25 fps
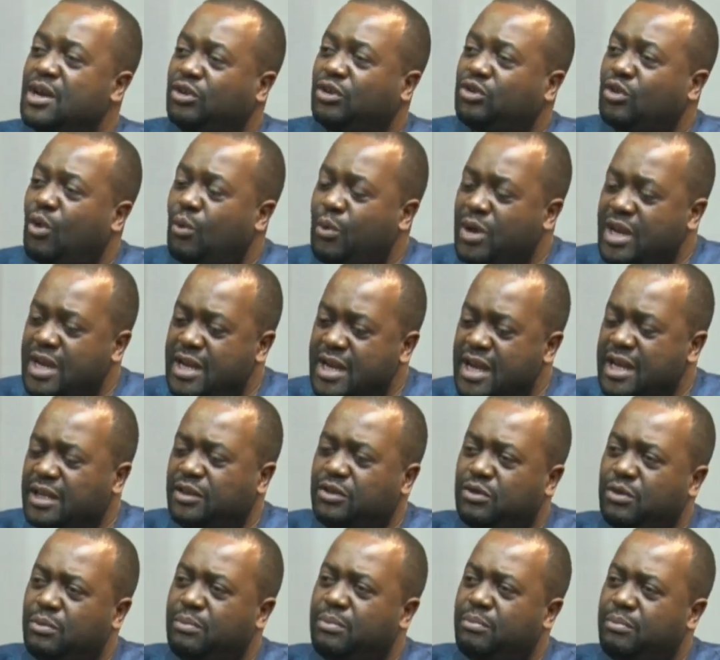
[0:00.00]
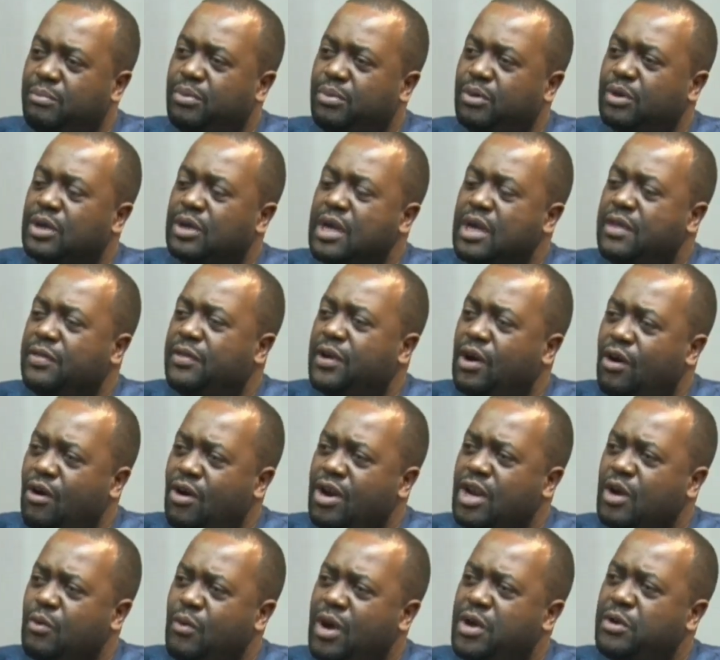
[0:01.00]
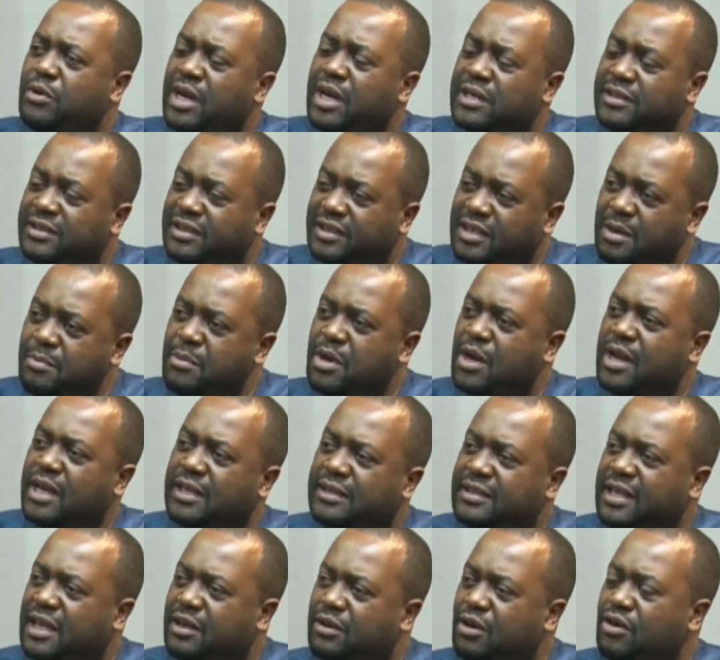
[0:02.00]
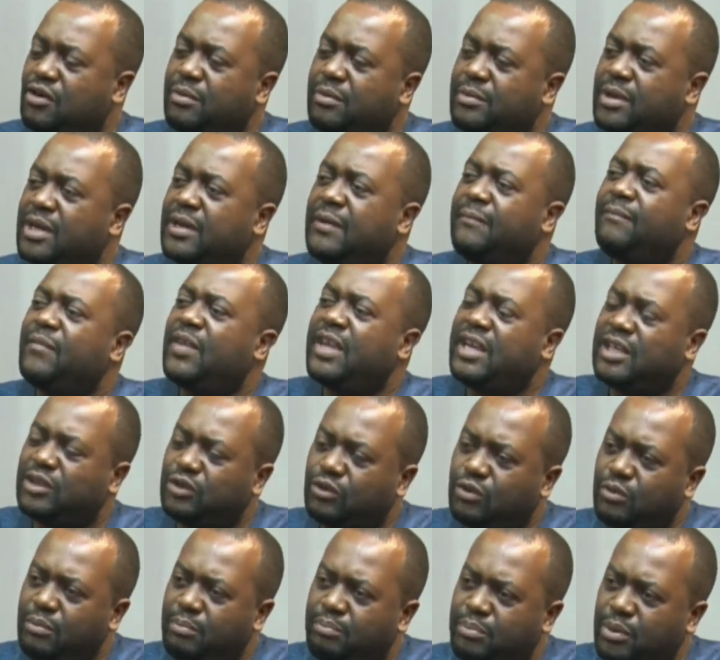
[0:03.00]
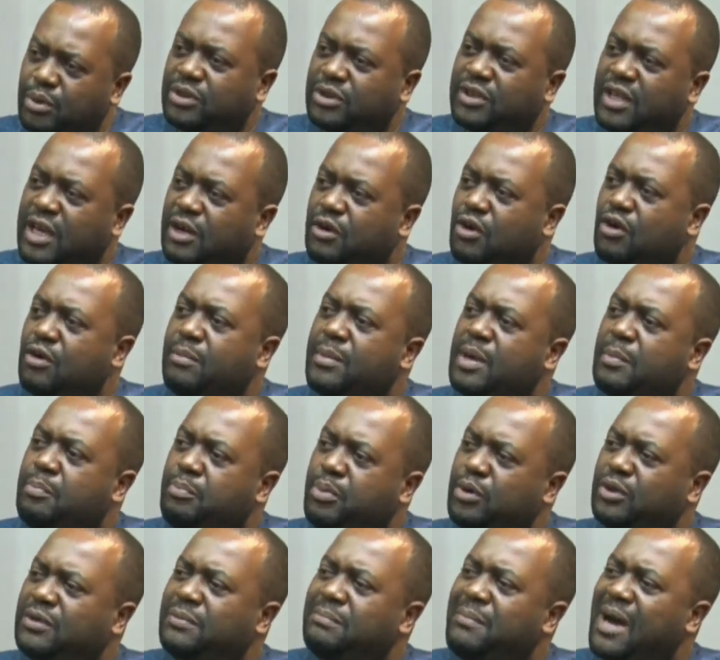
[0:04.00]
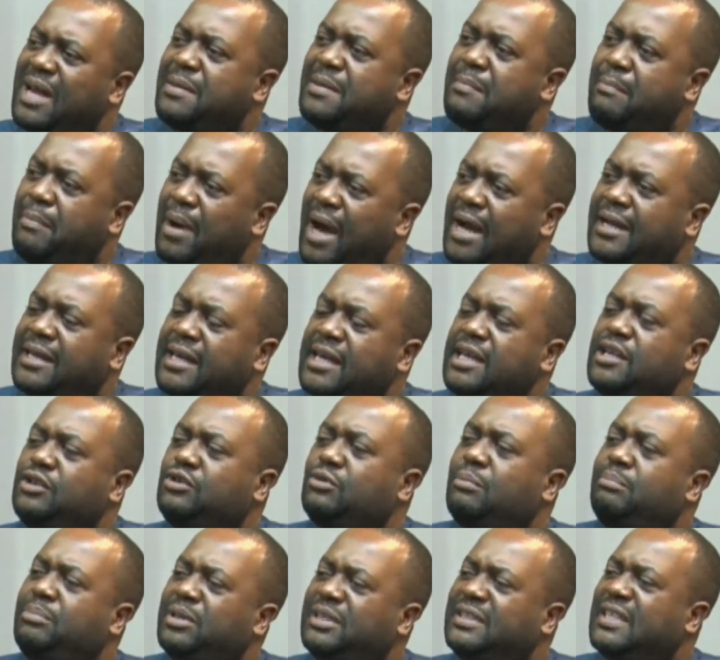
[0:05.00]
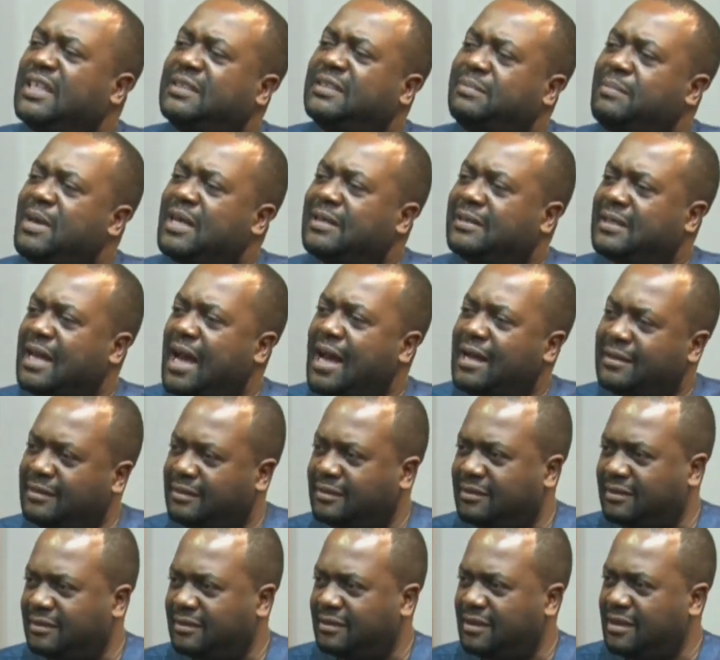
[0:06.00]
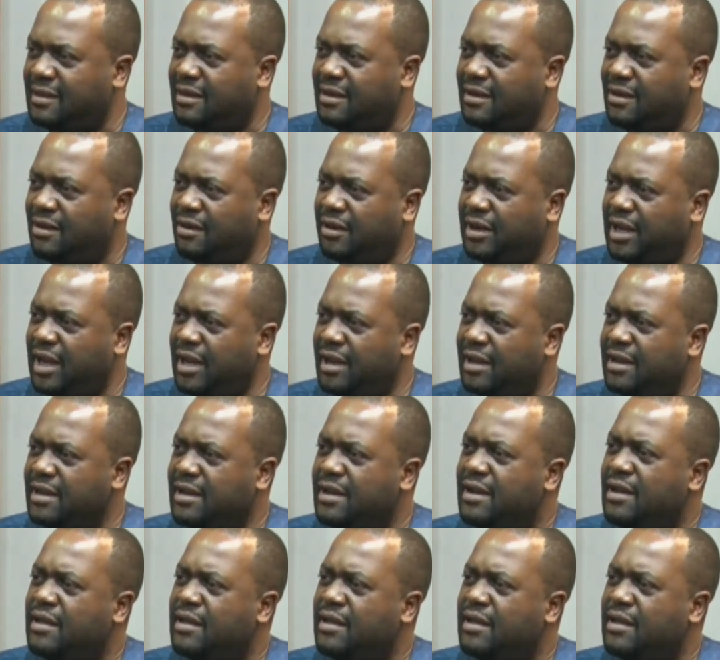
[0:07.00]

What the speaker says: So we need to, the only way you can stimulate the economy is to boost the economy, put money back into businessmen's hands, okay?